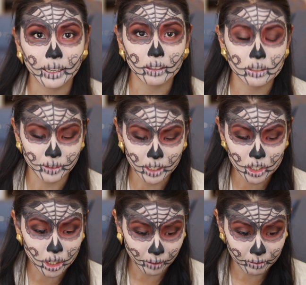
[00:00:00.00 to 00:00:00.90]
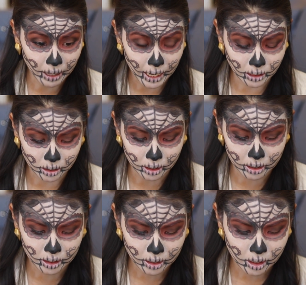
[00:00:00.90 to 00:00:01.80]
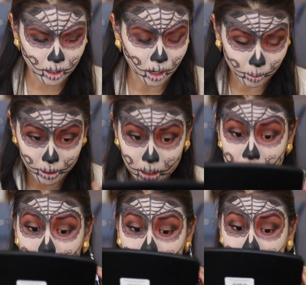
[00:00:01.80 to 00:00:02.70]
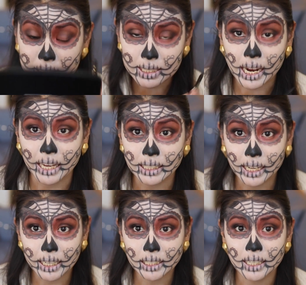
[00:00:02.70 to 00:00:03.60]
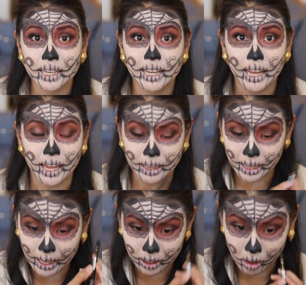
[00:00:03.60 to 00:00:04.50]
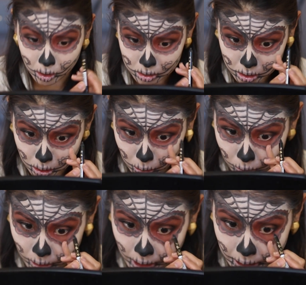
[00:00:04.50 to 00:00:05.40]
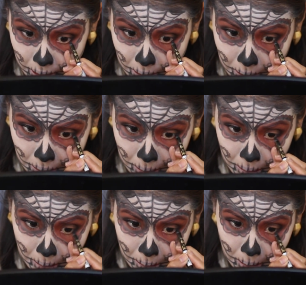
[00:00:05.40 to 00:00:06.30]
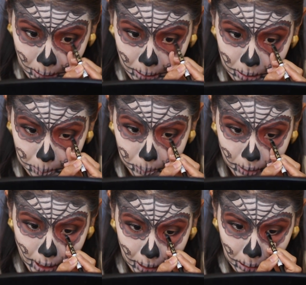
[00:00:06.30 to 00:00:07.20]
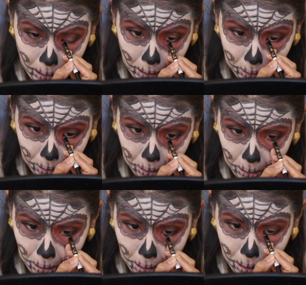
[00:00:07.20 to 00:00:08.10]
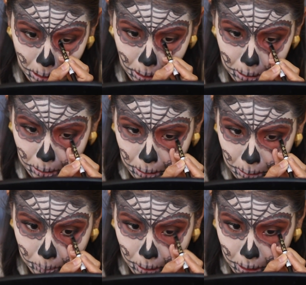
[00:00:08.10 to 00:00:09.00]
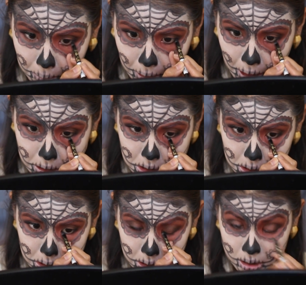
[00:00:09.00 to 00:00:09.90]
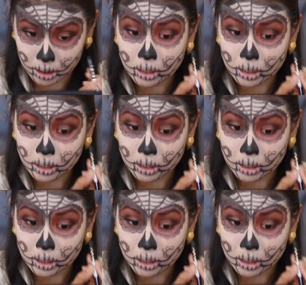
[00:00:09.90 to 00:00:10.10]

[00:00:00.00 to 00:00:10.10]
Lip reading: Now to finish off the eye look, all we're gonna do is tight line and then also run black liner on your bottom lashes.